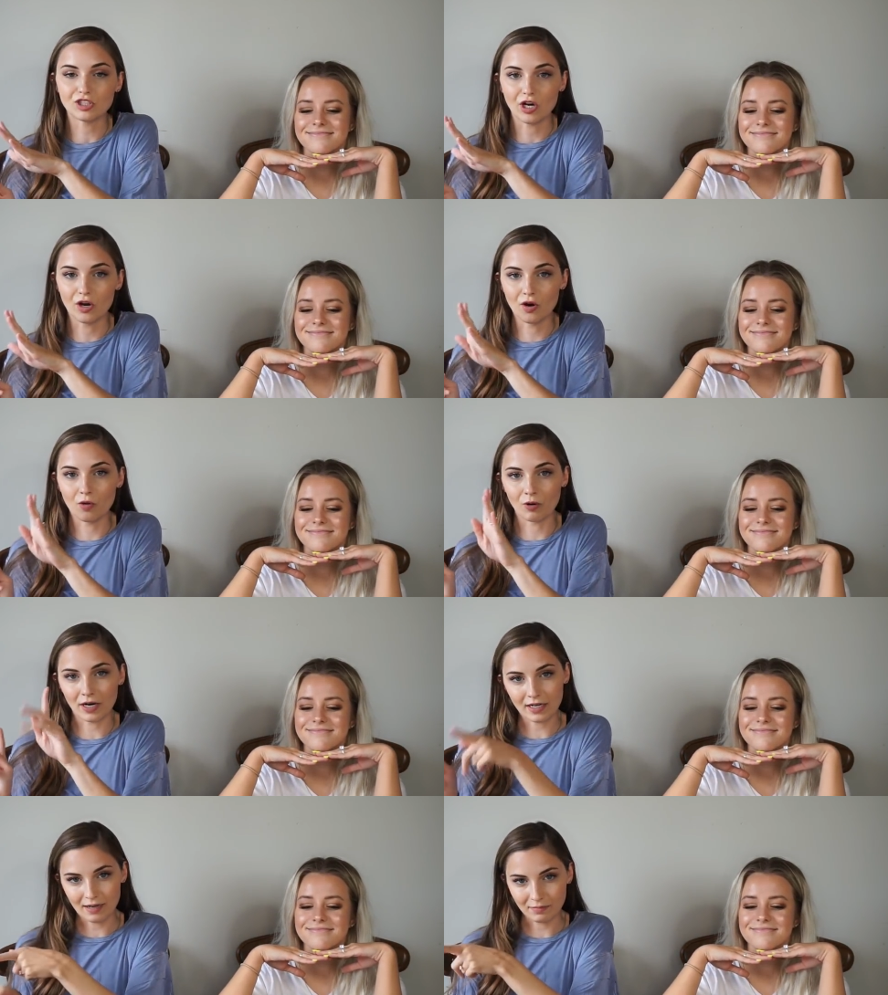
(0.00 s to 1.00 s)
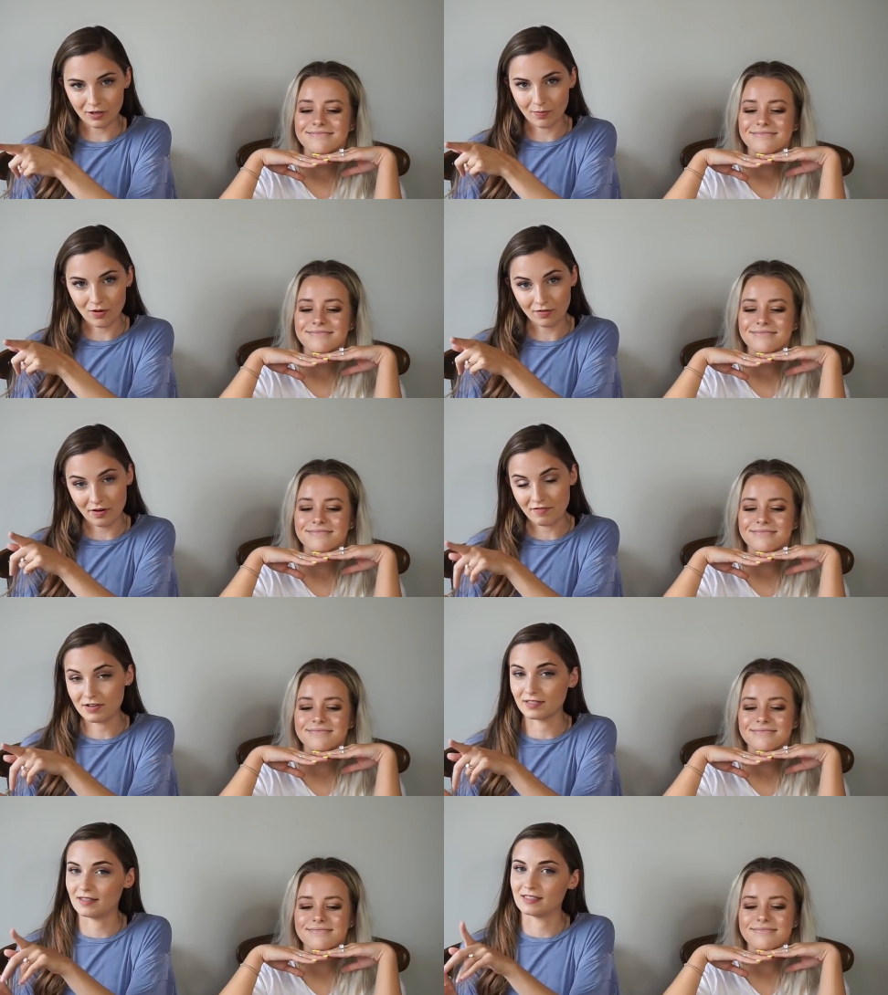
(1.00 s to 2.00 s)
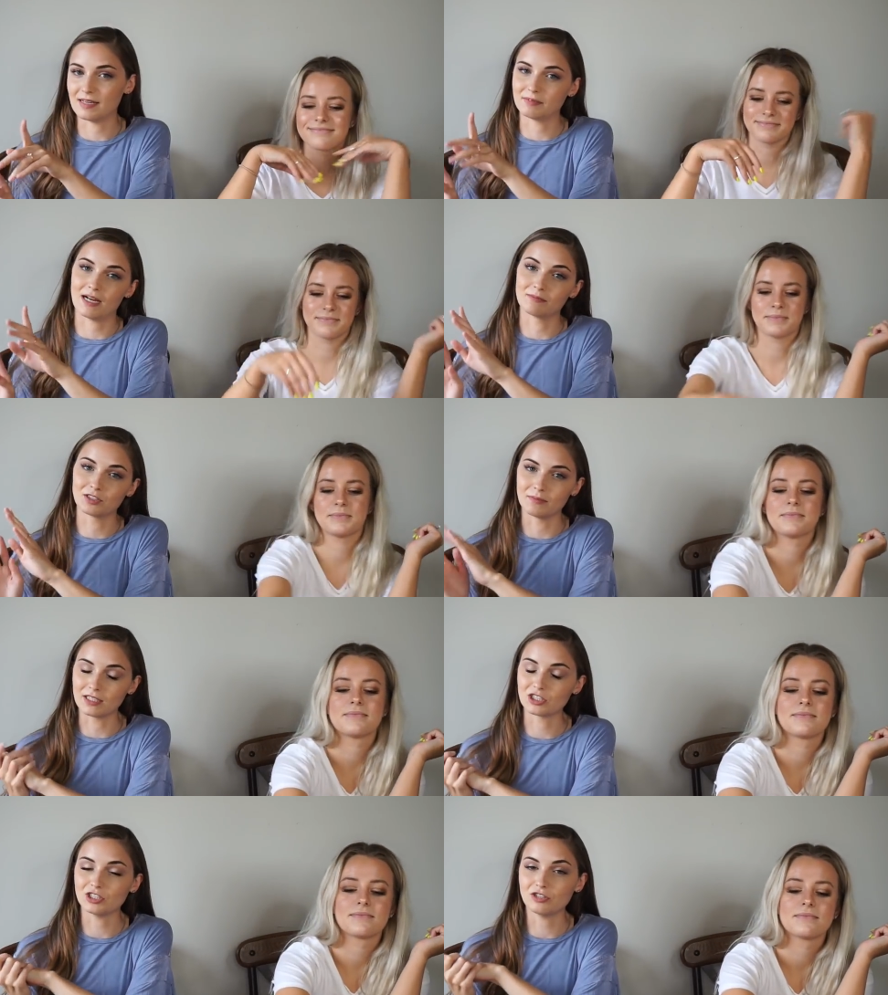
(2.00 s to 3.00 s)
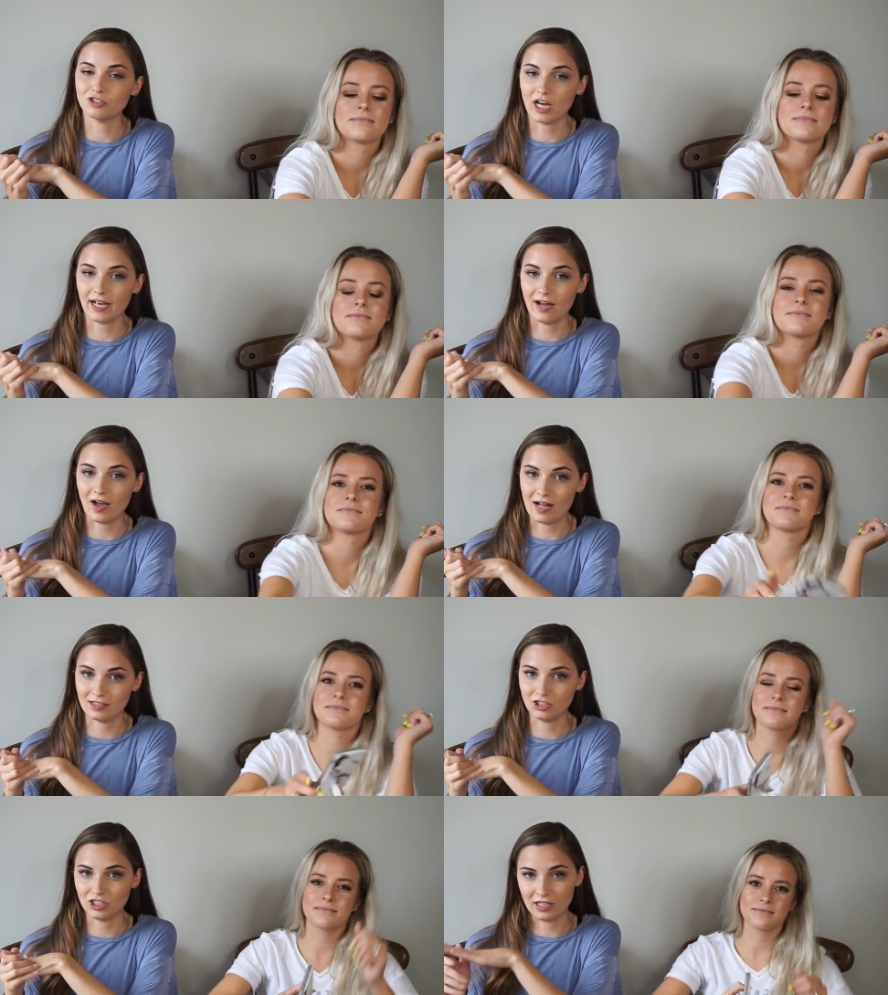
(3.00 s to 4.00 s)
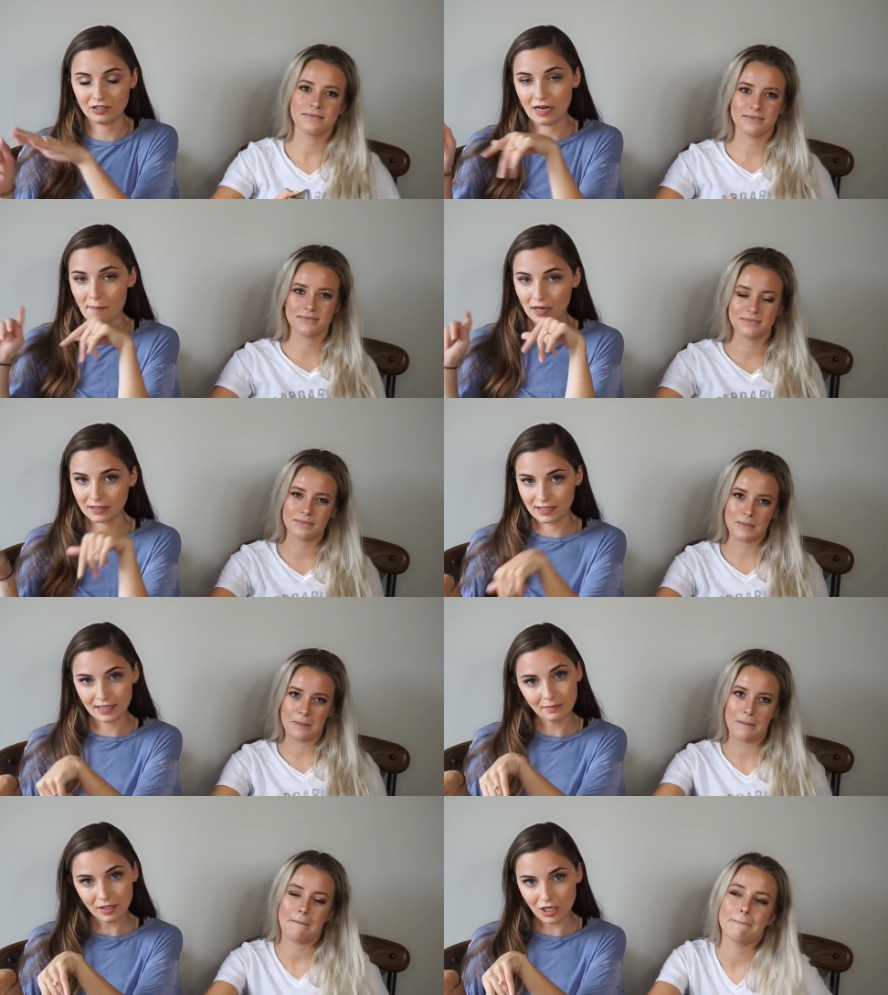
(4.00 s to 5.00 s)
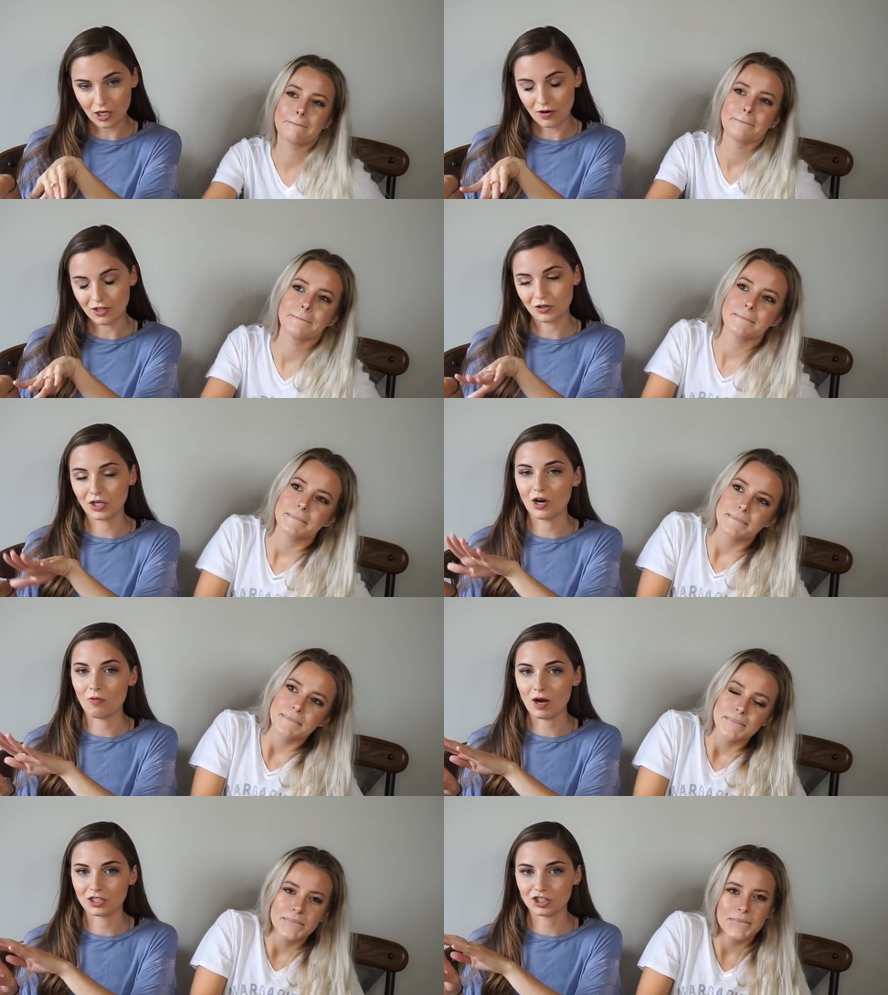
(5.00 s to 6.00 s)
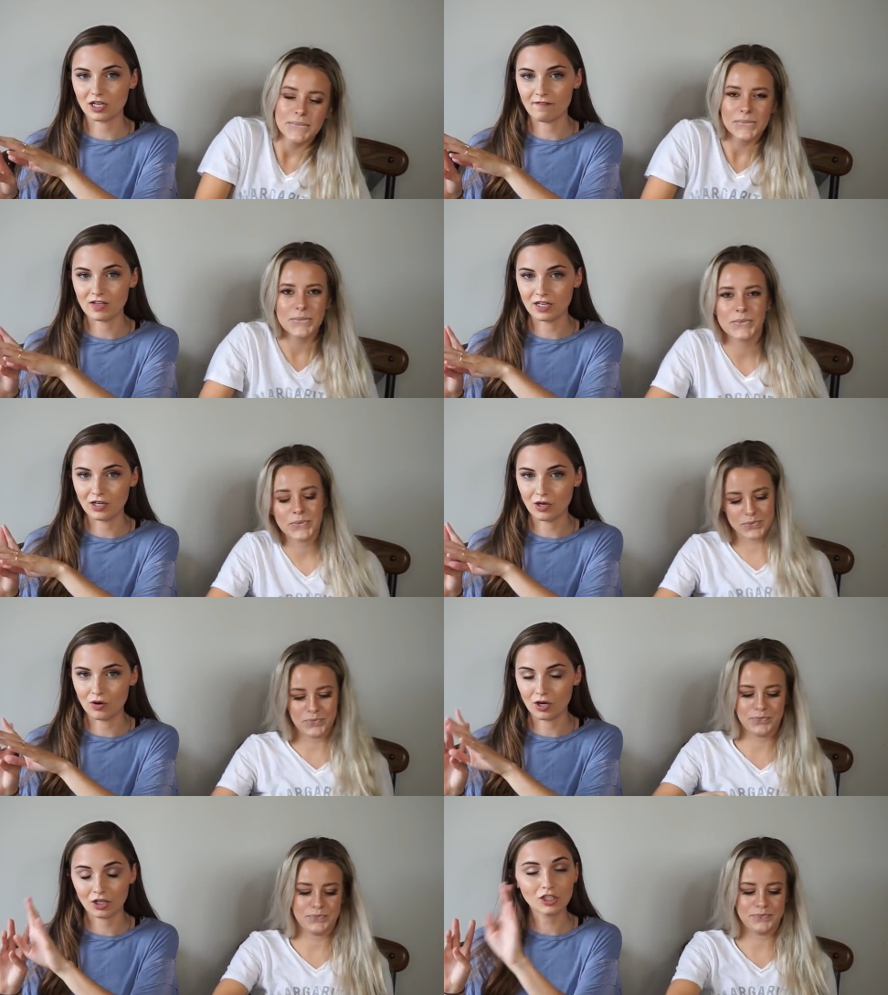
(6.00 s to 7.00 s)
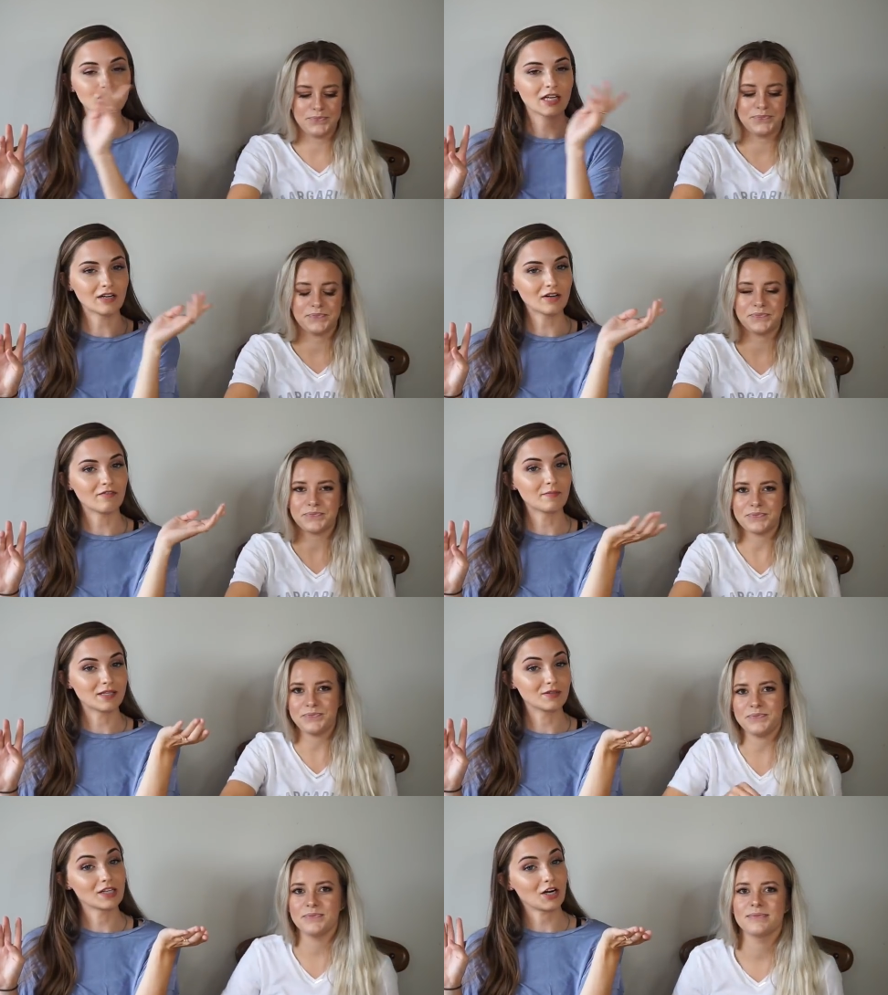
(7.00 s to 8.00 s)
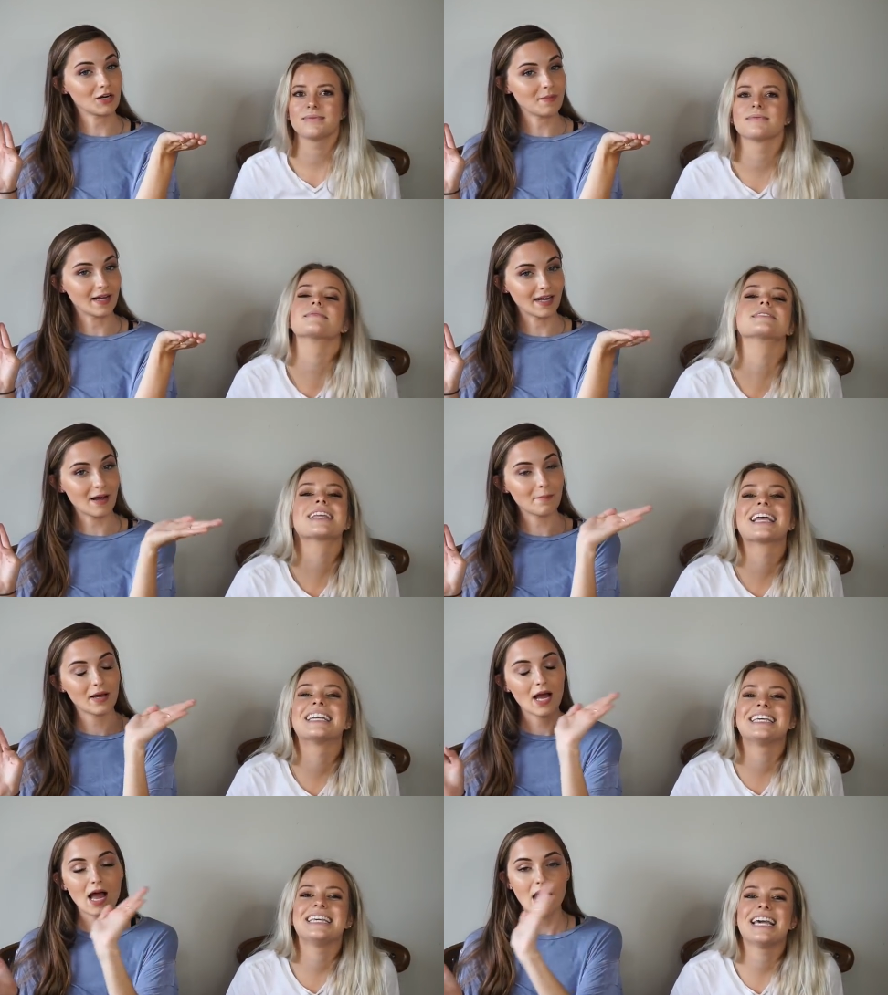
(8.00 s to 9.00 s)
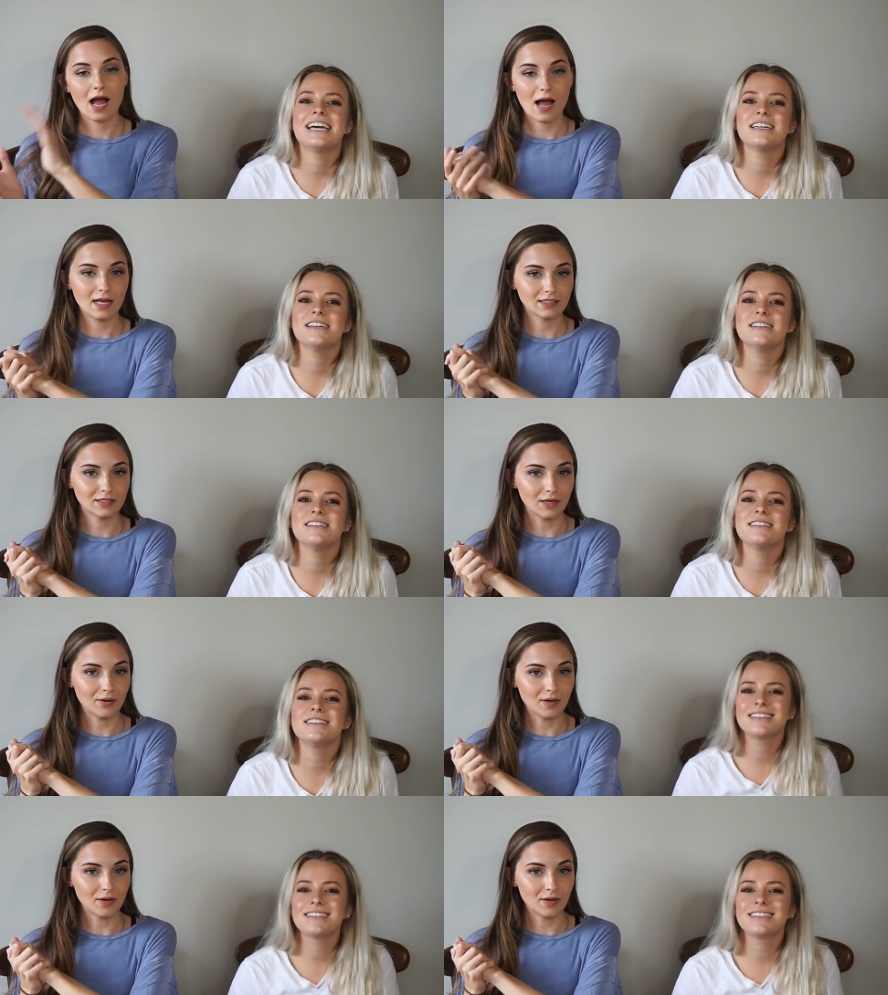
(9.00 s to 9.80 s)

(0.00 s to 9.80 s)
Speaker 1: so we're going to upload both of our videos at the same time, so make sure you check out Allie's channel, and I'm going to link it below, and you can go watch a video on her channel of me doing her makeup. Yes.